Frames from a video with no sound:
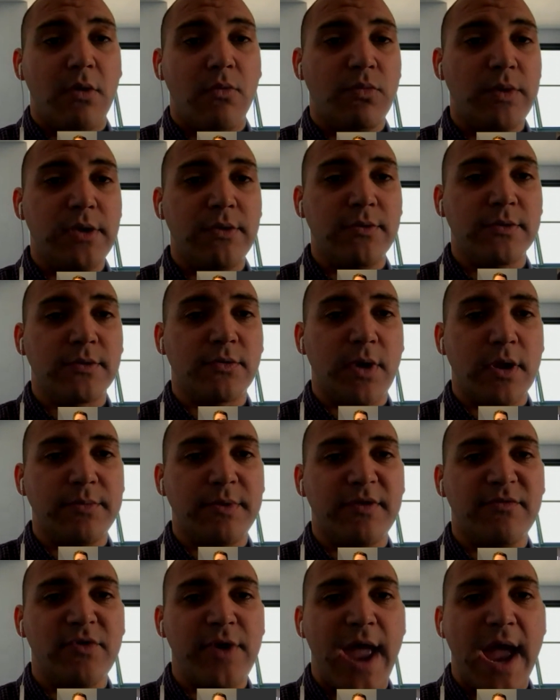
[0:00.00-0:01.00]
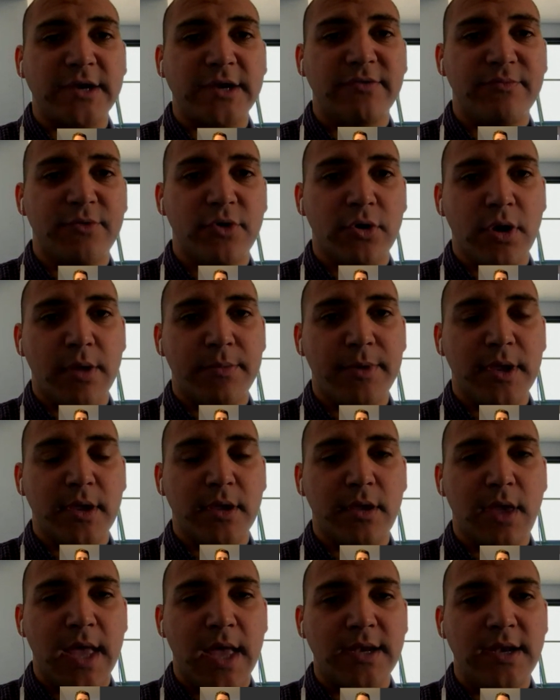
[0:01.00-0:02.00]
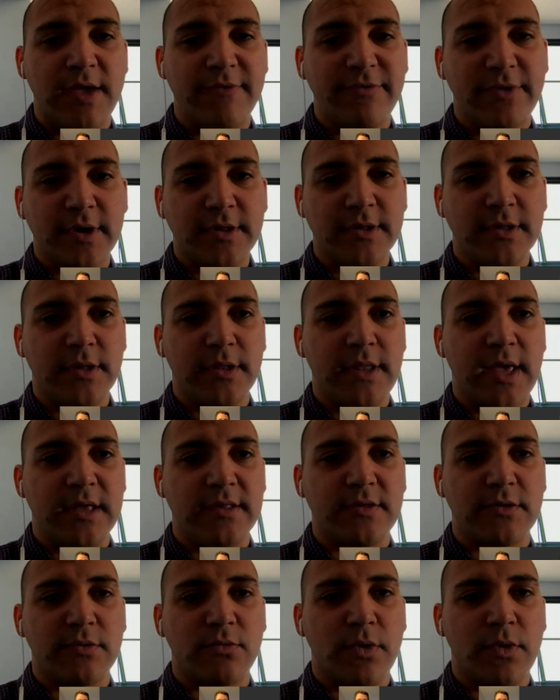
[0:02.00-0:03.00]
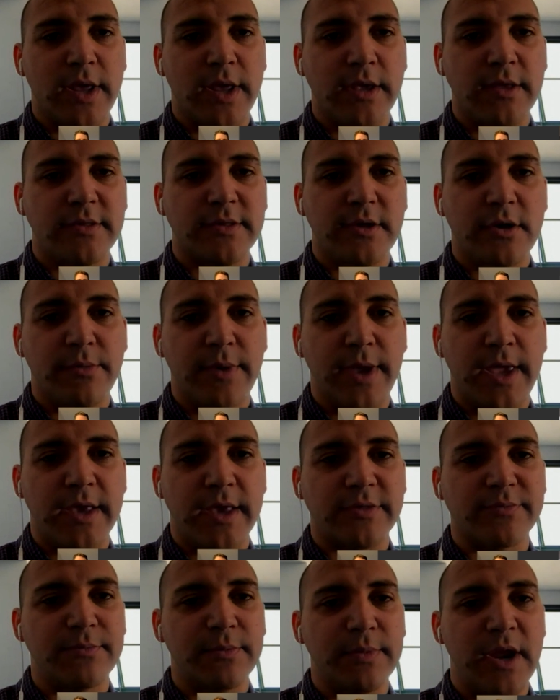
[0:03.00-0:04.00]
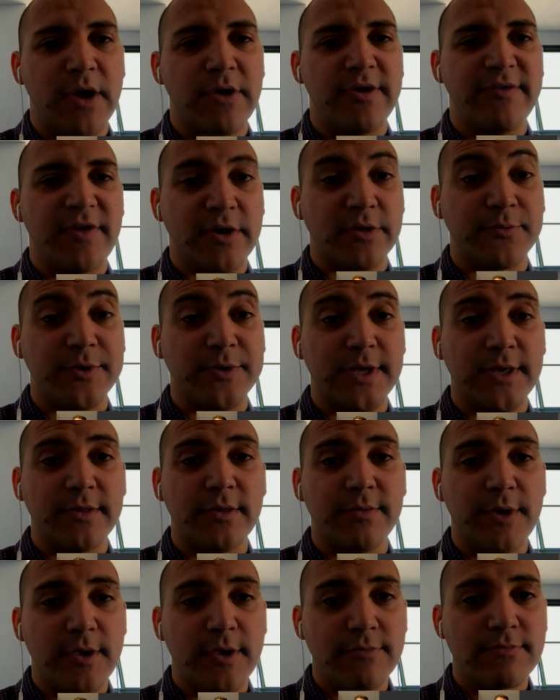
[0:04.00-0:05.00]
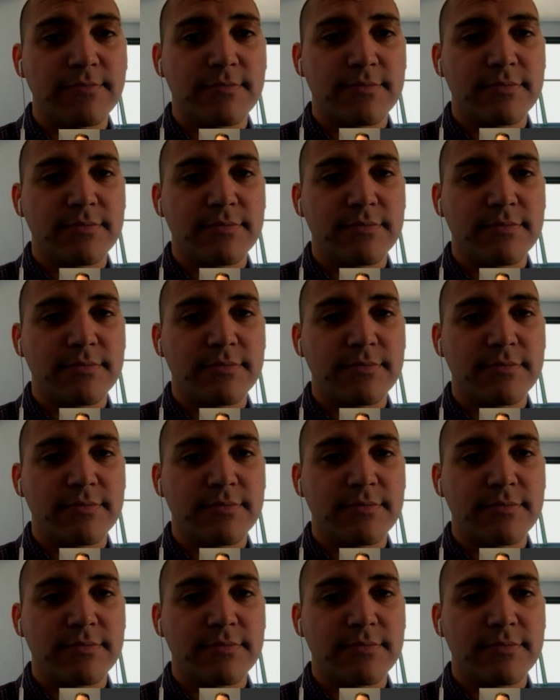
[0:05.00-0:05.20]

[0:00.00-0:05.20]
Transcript: We use quite a bit of reactive programming at Netflix, and that's what I consider my area of expertise to be.